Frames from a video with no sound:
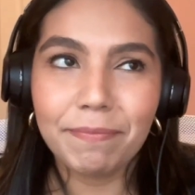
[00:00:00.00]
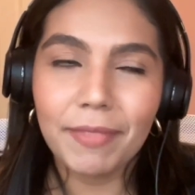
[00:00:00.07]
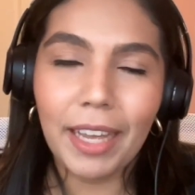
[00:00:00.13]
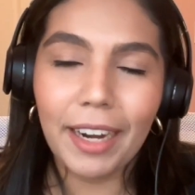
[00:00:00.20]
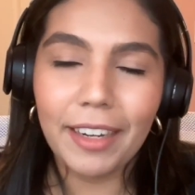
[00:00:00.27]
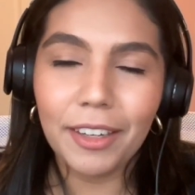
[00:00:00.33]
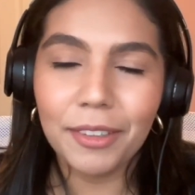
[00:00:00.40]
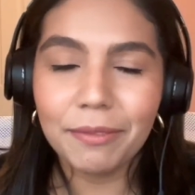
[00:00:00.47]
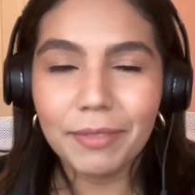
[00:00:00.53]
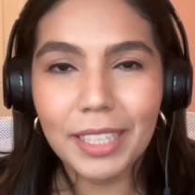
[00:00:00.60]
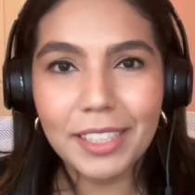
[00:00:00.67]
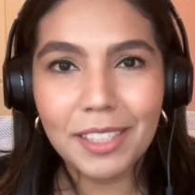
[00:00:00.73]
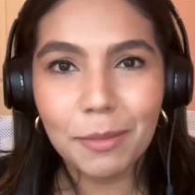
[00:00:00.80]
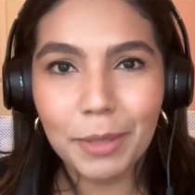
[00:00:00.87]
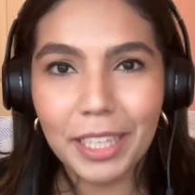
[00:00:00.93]
I know,
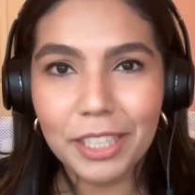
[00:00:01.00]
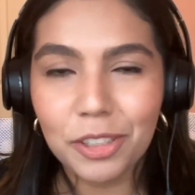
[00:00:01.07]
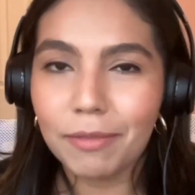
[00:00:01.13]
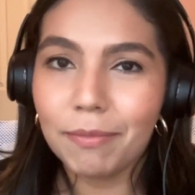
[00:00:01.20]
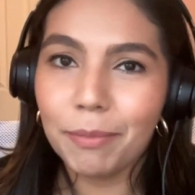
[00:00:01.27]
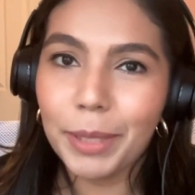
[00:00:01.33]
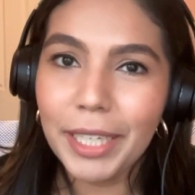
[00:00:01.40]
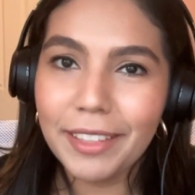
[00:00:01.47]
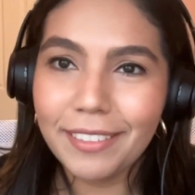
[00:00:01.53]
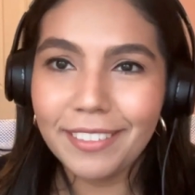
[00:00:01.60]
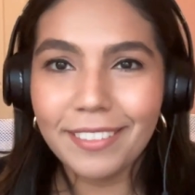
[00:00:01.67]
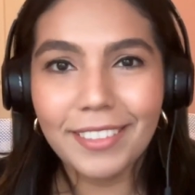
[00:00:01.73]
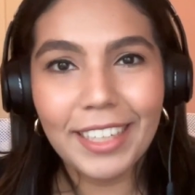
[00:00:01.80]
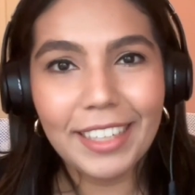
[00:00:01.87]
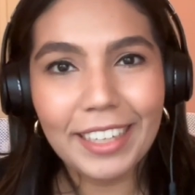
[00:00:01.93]
assimilation. But
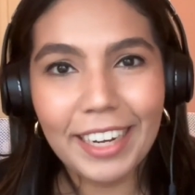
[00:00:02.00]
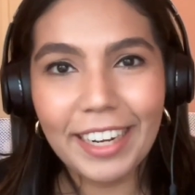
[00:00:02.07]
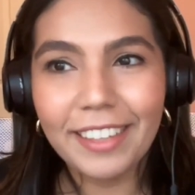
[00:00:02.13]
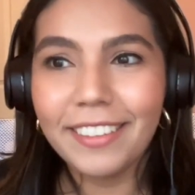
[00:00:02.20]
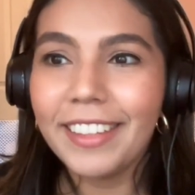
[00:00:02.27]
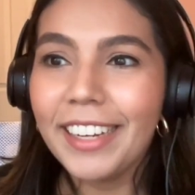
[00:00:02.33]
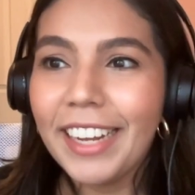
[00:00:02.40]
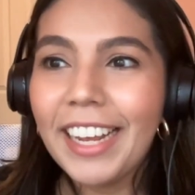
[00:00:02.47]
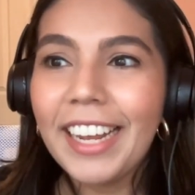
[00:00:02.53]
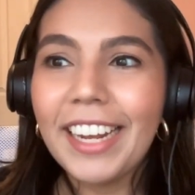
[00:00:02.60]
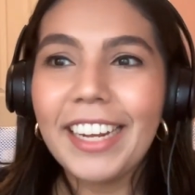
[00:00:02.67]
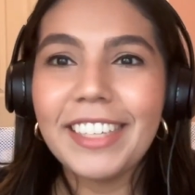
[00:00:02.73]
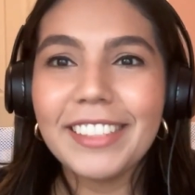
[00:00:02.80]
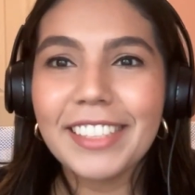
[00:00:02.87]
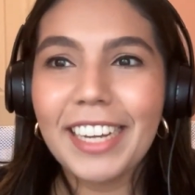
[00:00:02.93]
then again,
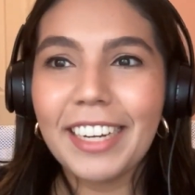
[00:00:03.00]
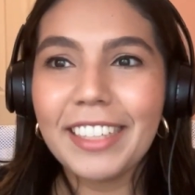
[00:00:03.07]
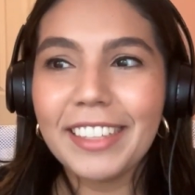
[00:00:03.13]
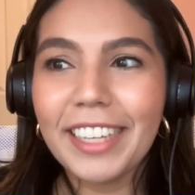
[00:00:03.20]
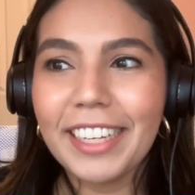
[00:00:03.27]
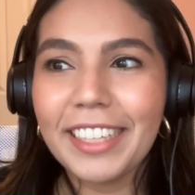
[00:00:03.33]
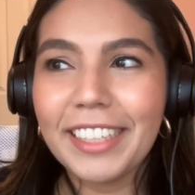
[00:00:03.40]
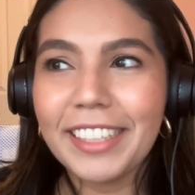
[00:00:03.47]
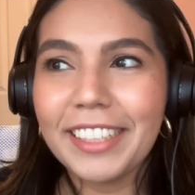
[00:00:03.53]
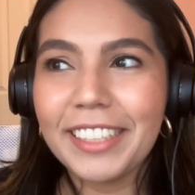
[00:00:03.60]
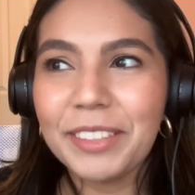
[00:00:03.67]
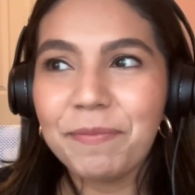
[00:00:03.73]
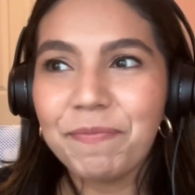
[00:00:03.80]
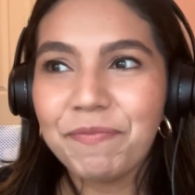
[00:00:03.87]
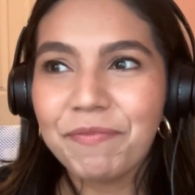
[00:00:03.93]
it's kind of like
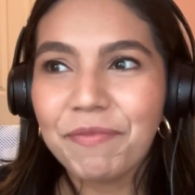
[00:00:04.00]
a